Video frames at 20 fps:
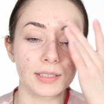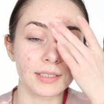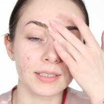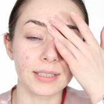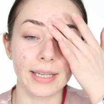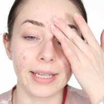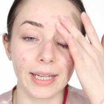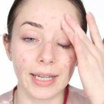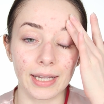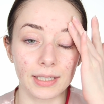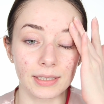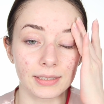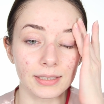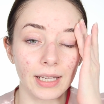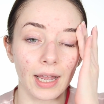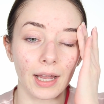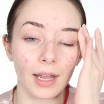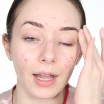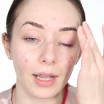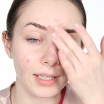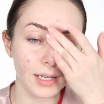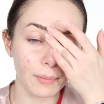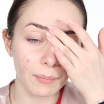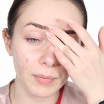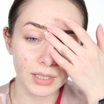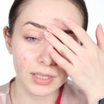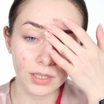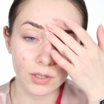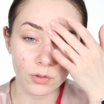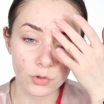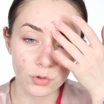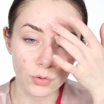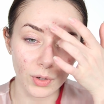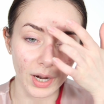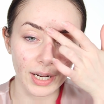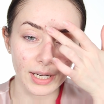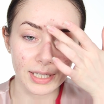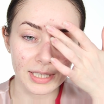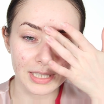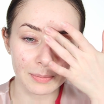I am a little
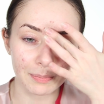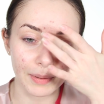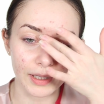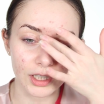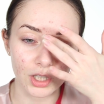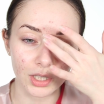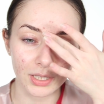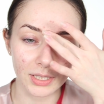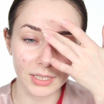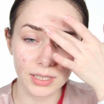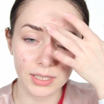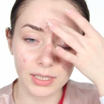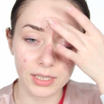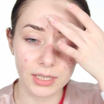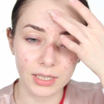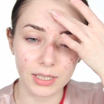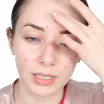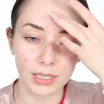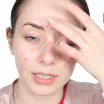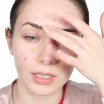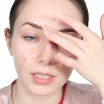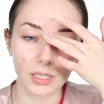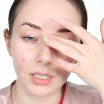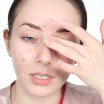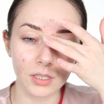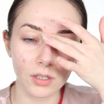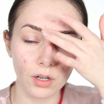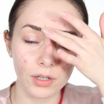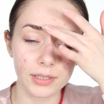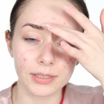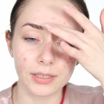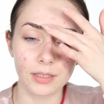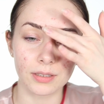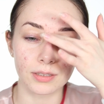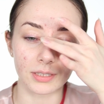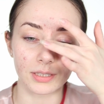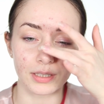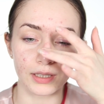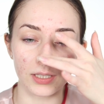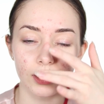dry, especially here in the
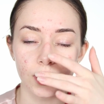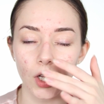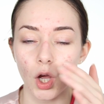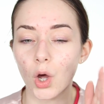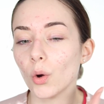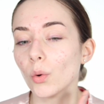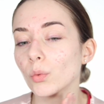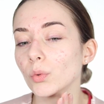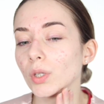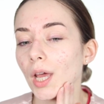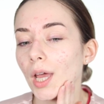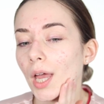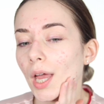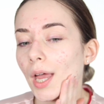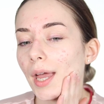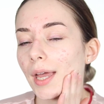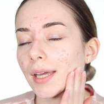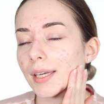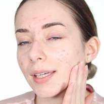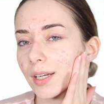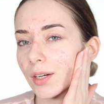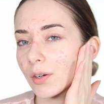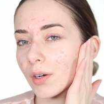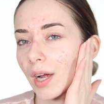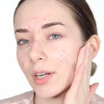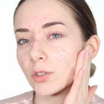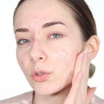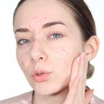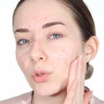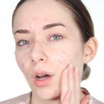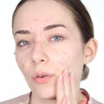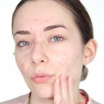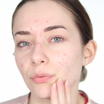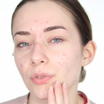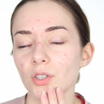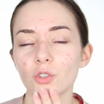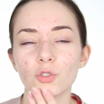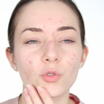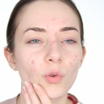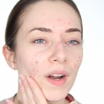T-zone. Here, I do not
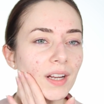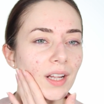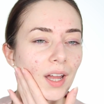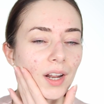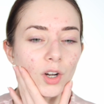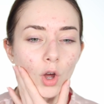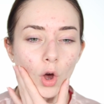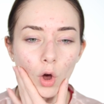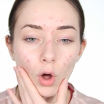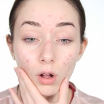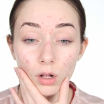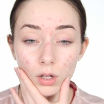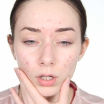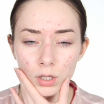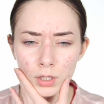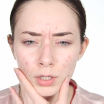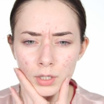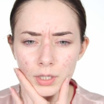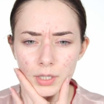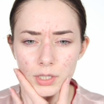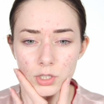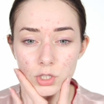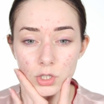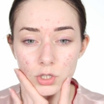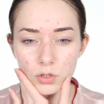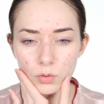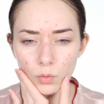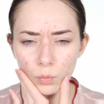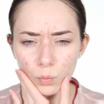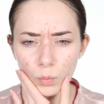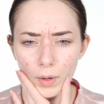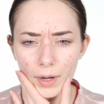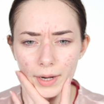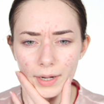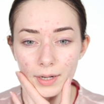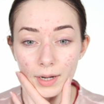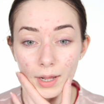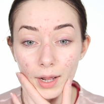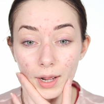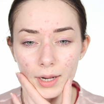feel dry at all. It's just
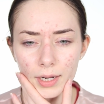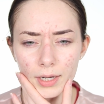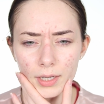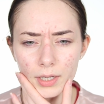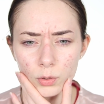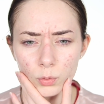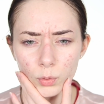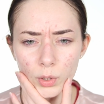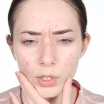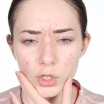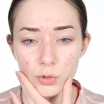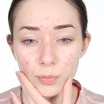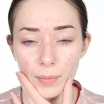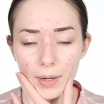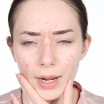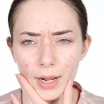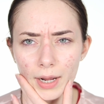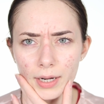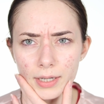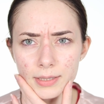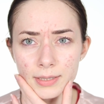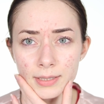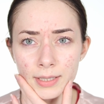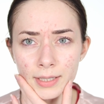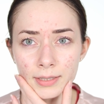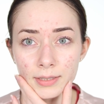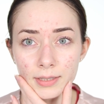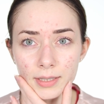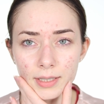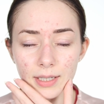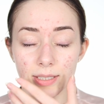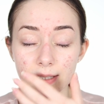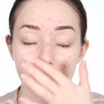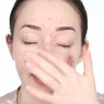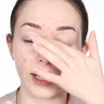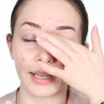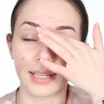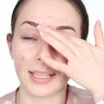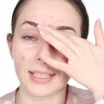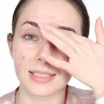when I crunch my eyes like this,
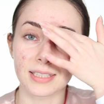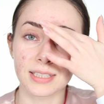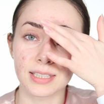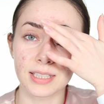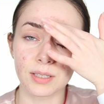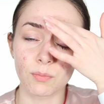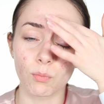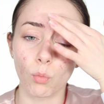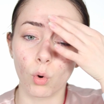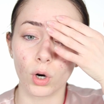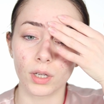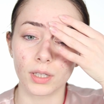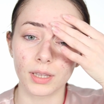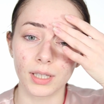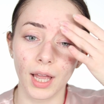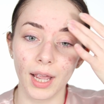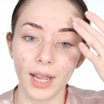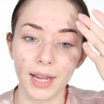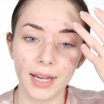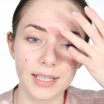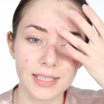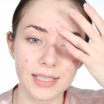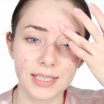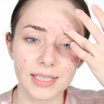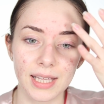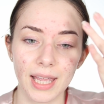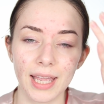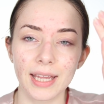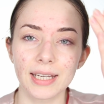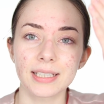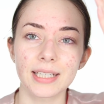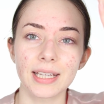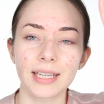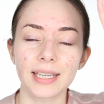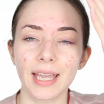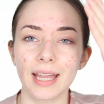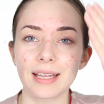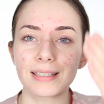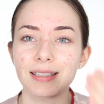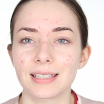I can see more lines and they
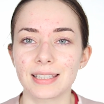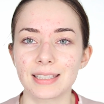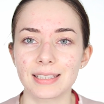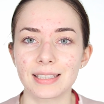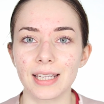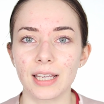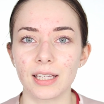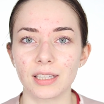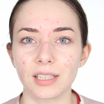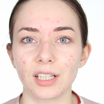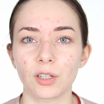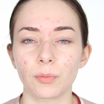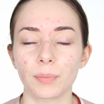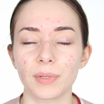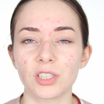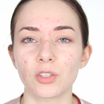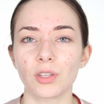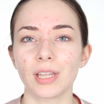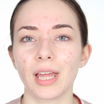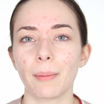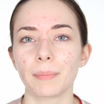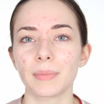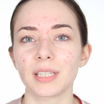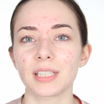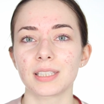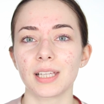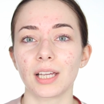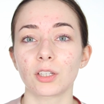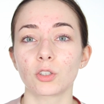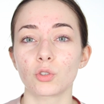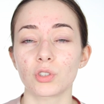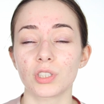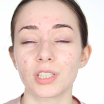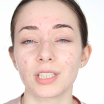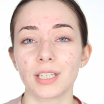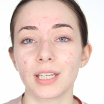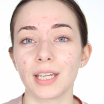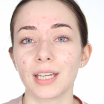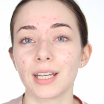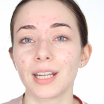can stay a little bit. So that means that your
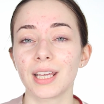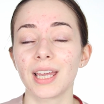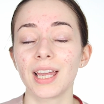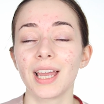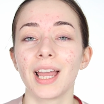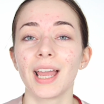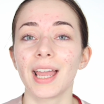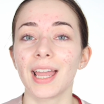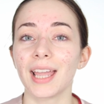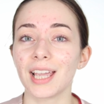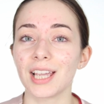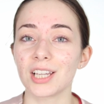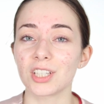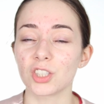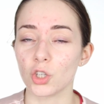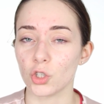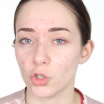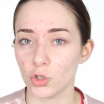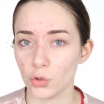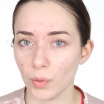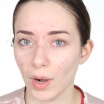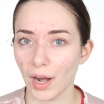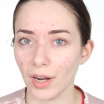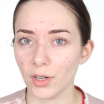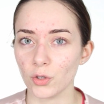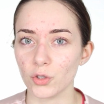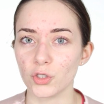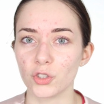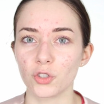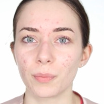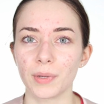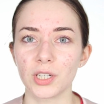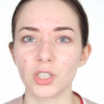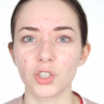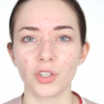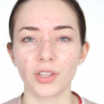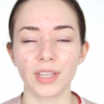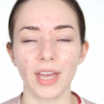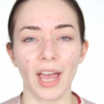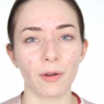skin is drier. So make
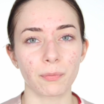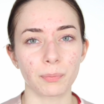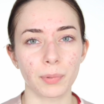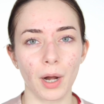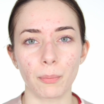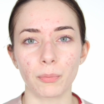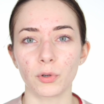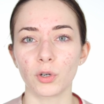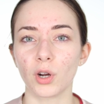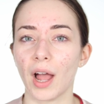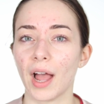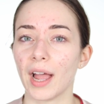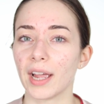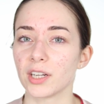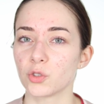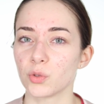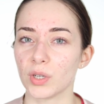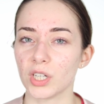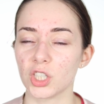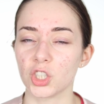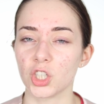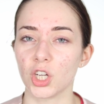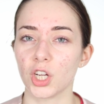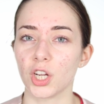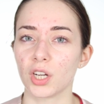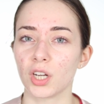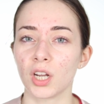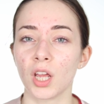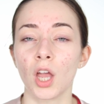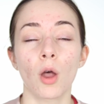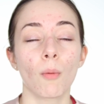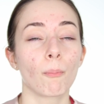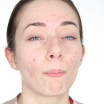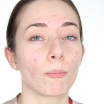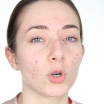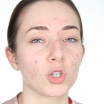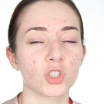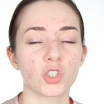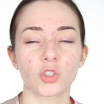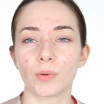sure to have proper hydration,
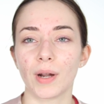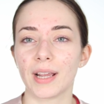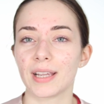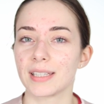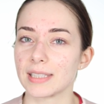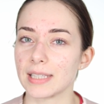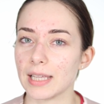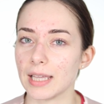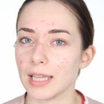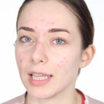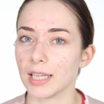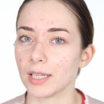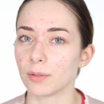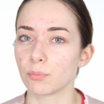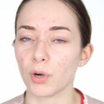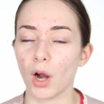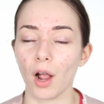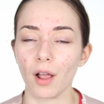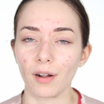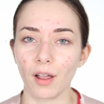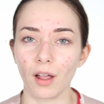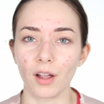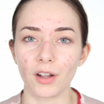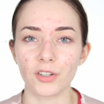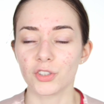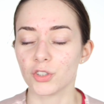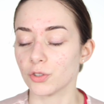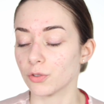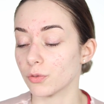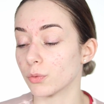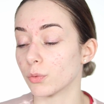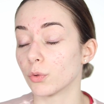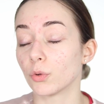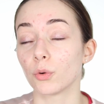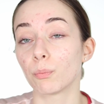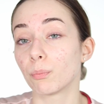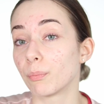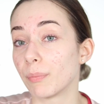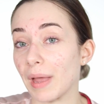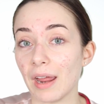moisturizing products to
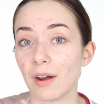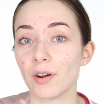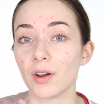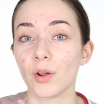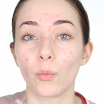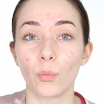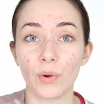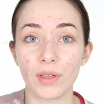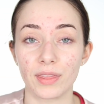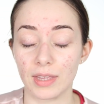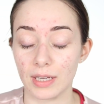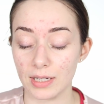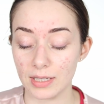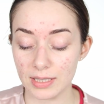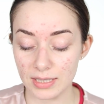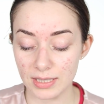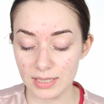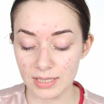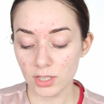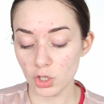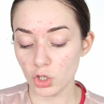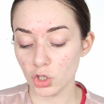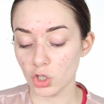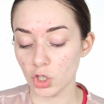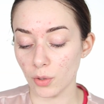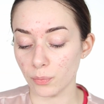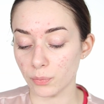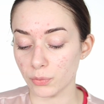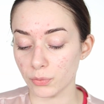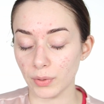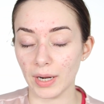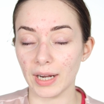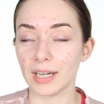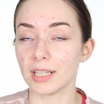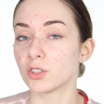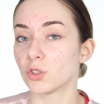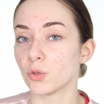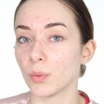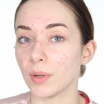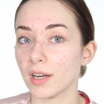pair it with this. Let's jump right
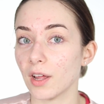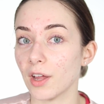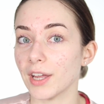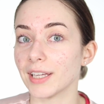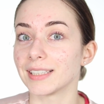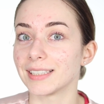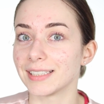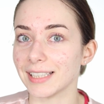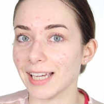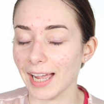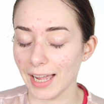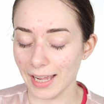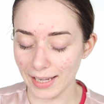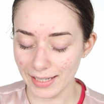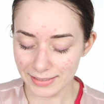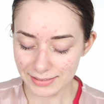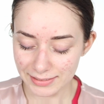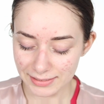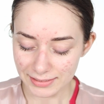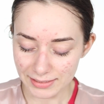into it again.